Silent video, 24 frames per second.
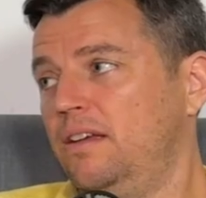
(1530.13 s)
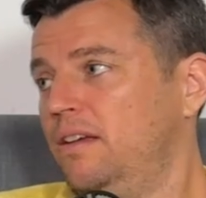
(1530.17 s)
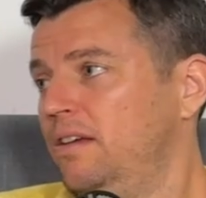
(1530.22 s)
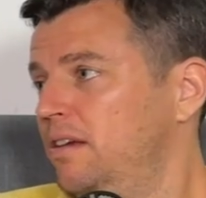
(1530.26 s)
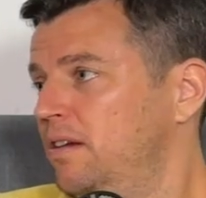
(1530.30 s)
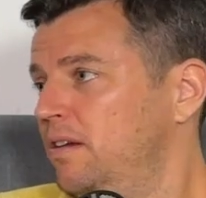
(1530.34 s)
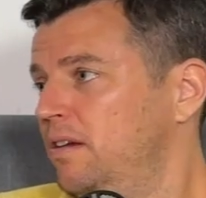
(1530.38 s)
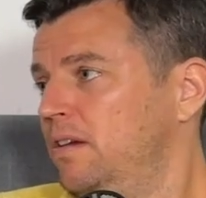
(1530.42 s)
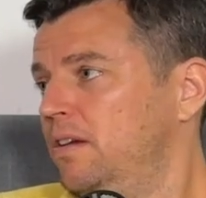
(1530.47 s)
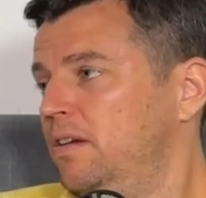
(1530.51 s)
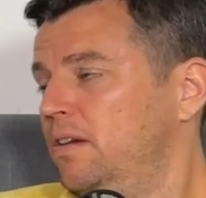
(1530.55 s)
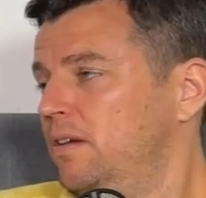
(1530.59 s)

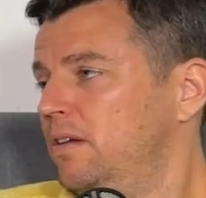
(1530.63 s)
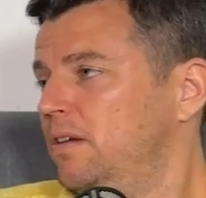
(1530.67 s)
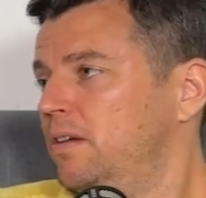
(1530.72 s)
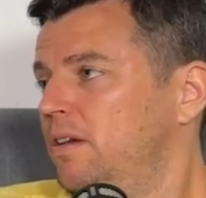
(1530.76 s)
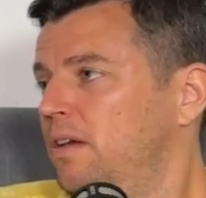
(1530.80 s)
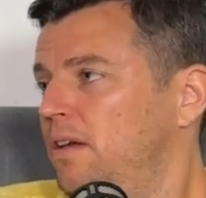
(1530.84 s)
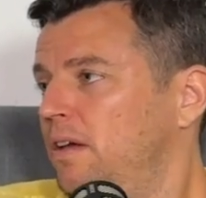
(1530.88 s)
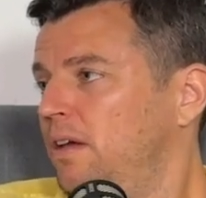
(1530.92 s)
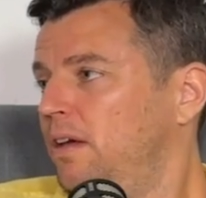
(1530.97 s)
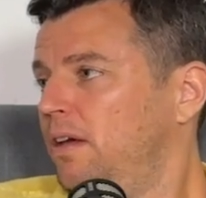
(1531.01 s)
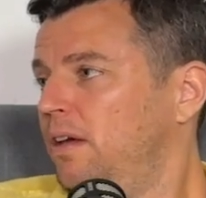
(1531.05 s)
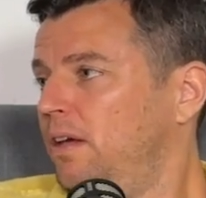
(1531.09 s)

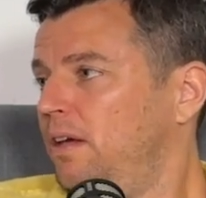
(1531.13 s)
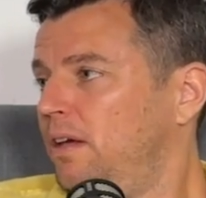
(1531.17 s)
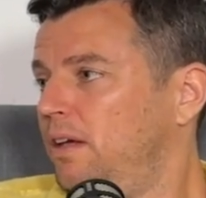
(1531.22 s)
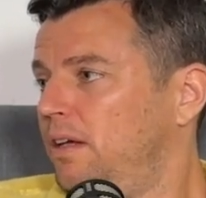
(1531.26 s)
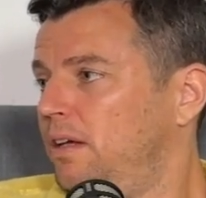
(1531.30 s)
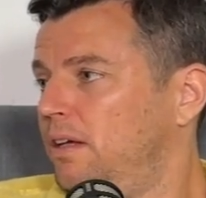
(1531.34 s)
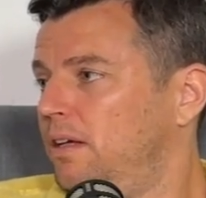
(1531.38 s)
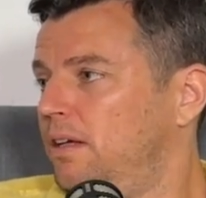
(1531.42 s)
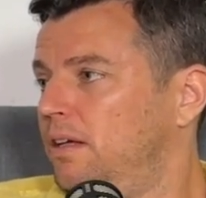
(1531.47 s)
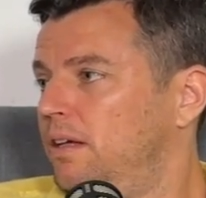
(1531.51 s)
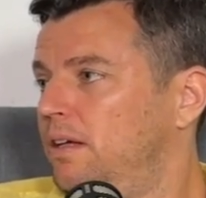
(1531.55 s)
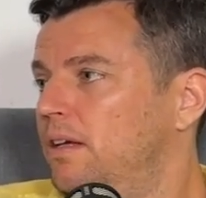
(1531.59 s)

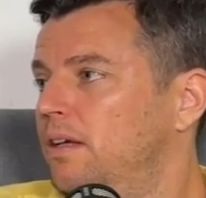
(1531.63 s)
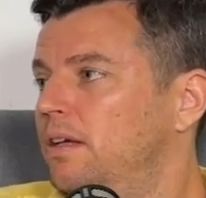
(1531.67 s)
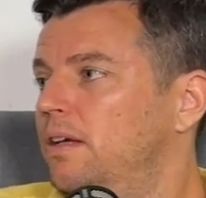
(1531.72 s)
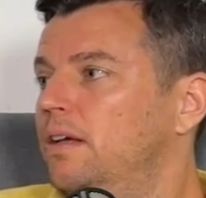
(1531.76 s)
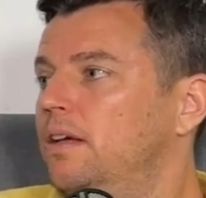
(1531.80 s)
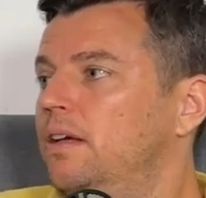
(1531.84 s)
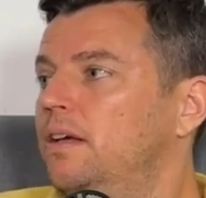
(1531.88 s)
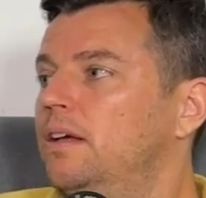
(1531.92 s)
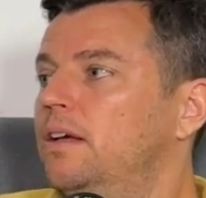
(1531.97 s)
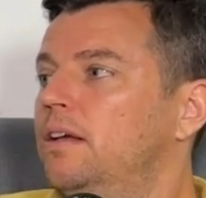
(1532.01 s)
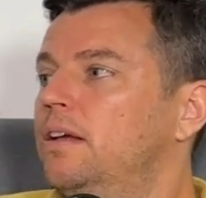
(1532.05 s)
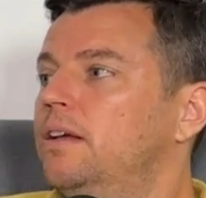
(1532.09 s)

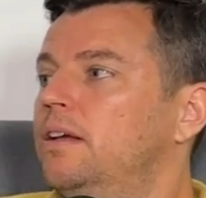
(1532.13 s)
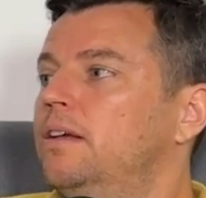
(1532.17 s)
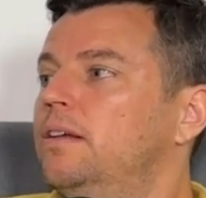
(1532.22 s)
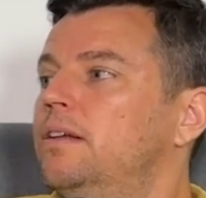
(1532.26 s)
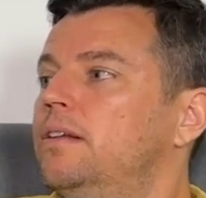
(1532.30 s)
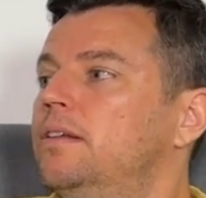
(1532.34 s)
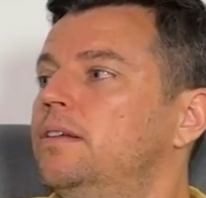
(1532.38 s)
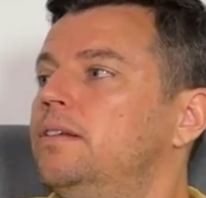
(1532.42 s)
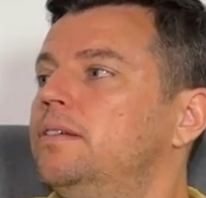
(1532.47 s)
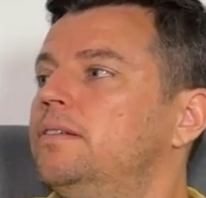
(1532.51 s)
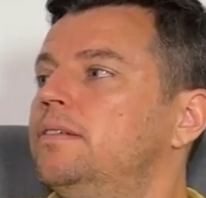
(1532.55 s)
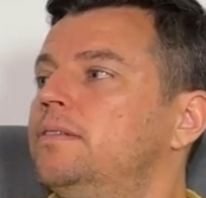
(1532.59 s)

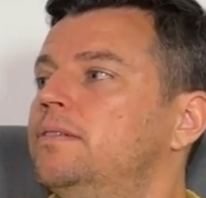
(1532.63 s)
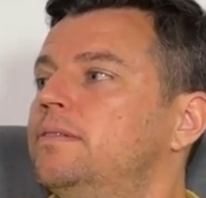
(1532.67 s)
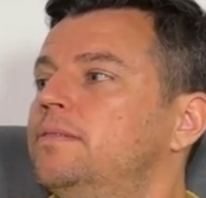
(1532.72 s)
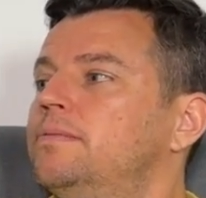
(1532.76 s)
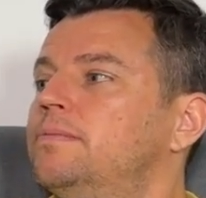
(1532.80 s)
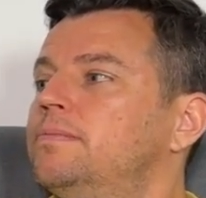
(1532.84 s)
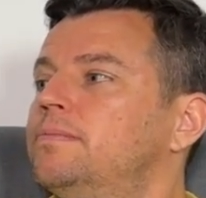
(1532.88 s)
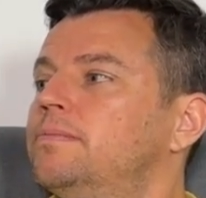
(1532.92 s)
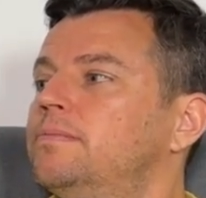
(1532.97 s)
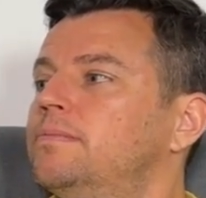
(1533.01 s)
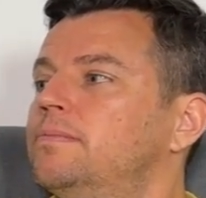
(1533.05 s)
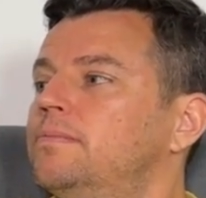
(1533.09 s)

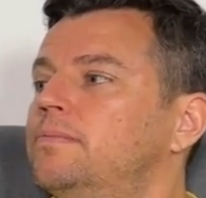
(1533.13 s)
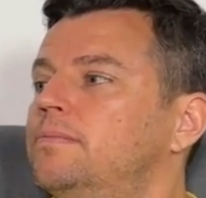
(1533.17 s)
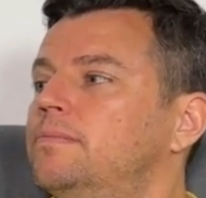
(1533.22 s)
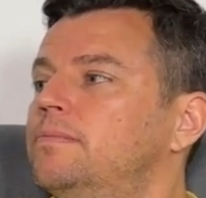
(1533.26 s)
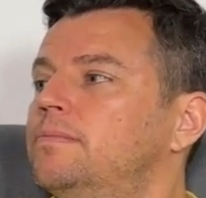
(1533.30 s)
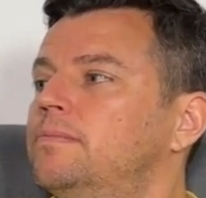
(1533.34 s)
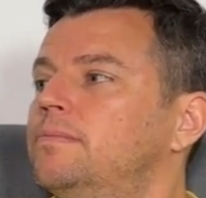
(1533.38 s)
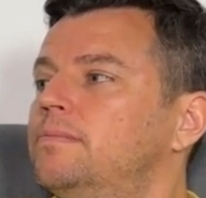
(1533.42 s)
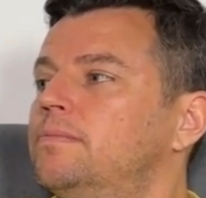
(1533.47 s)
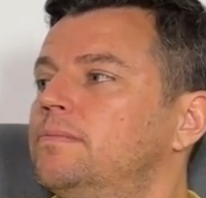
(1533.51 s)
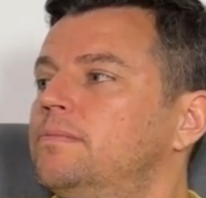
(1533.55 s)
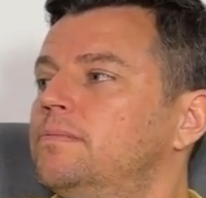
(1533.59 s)

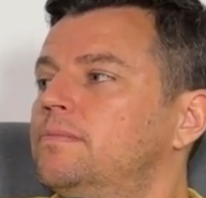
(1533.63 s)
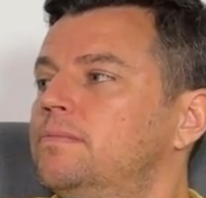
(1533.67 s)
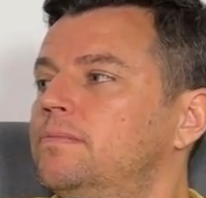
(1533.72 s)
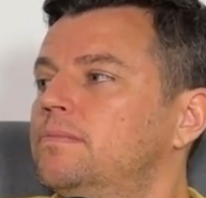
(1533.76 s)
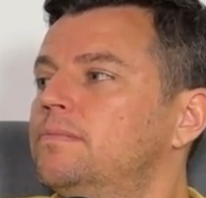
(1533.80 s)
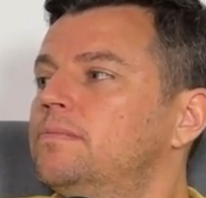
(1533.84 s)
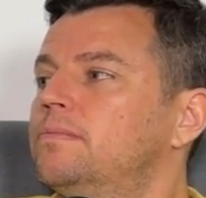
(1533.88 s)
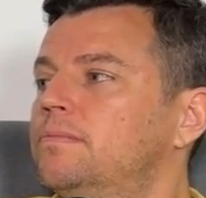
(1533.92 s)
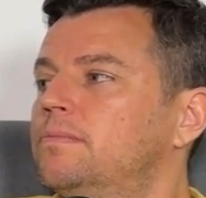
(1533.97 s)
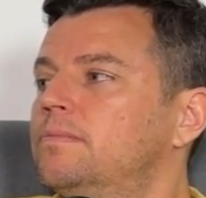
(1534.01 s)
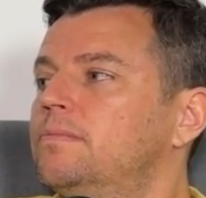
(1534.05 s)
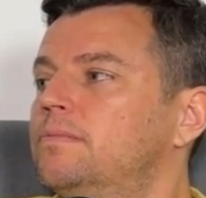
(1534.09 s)

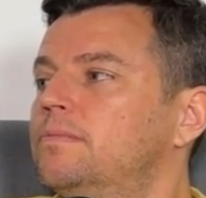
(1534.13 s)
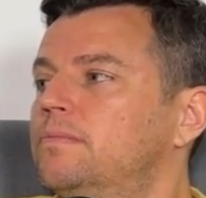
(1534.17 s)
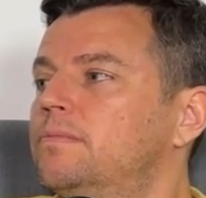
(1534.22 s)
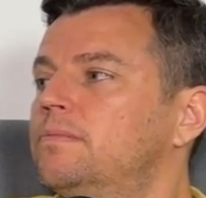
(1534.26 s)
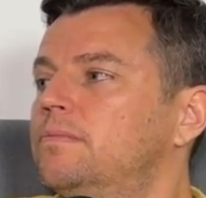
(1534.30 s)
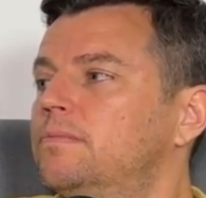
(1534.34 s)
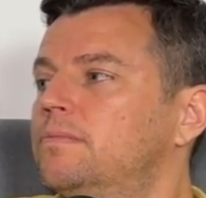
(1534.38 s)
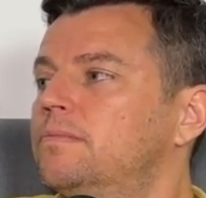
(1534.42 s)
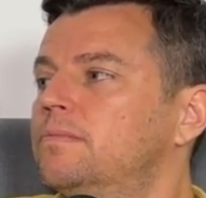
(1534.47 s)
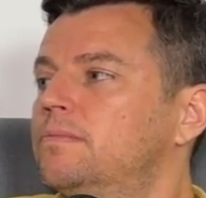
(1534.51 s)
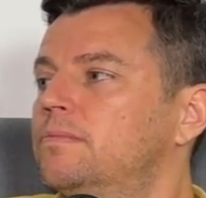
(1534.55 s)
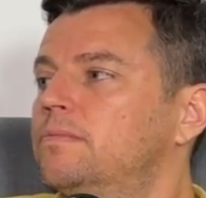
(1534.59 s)

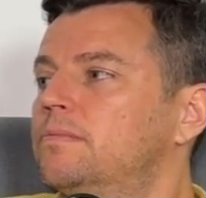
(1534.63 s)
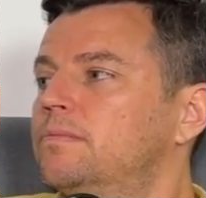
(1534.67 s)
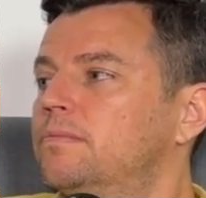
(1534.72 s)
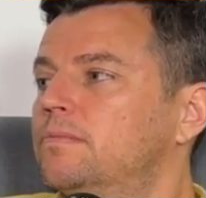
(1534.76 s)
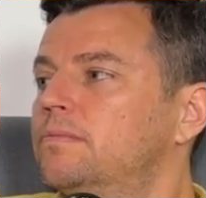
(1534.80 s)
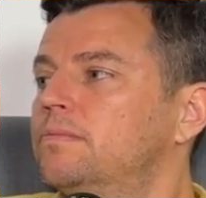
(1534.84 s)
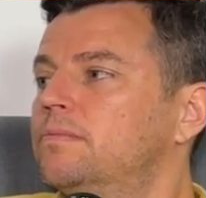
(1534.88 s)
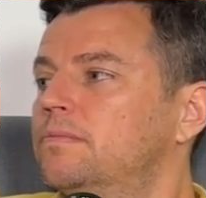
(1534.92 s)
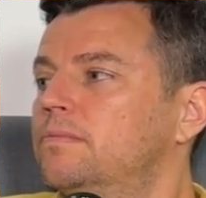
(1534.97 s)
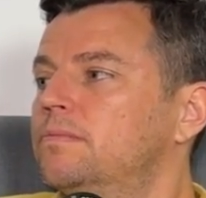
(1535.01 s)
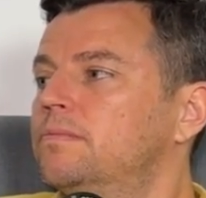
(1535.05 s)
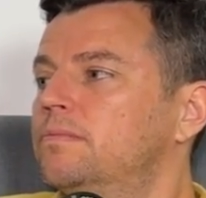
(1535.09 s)

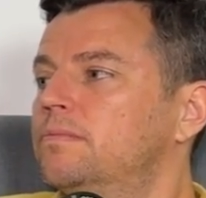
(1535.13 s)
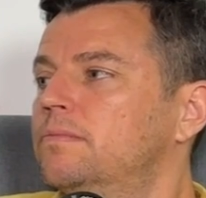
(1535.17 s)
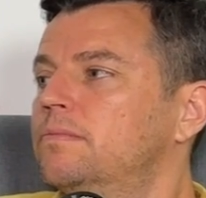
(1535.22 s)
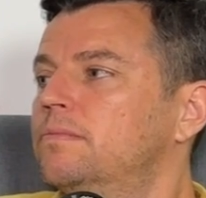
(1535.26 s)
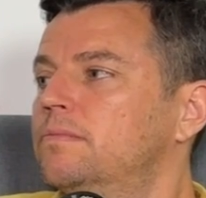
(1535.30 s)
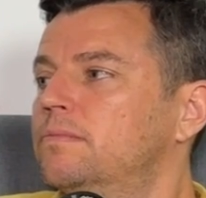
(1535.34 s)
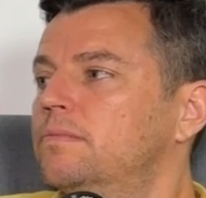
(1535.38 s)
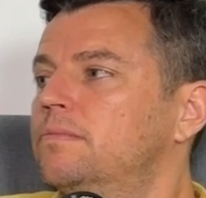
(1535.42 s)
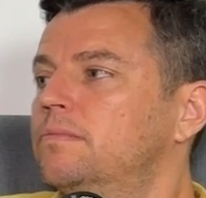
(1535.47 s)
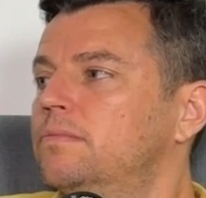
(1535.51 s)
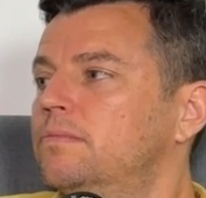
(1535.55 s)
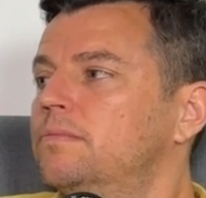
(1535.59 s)

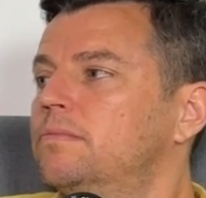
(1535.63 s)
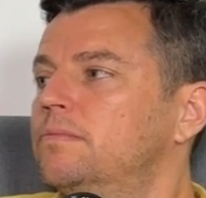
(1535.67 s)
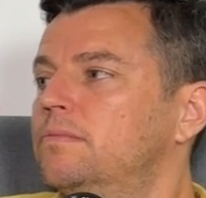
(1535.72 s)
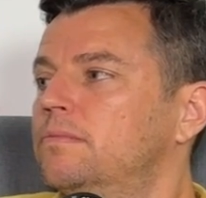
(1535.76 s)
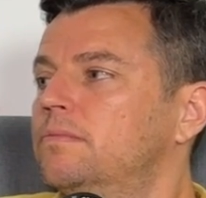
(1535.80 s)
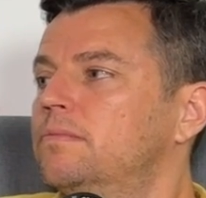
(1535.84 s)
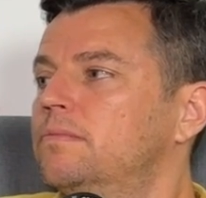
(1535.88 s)
The person shown says nothing.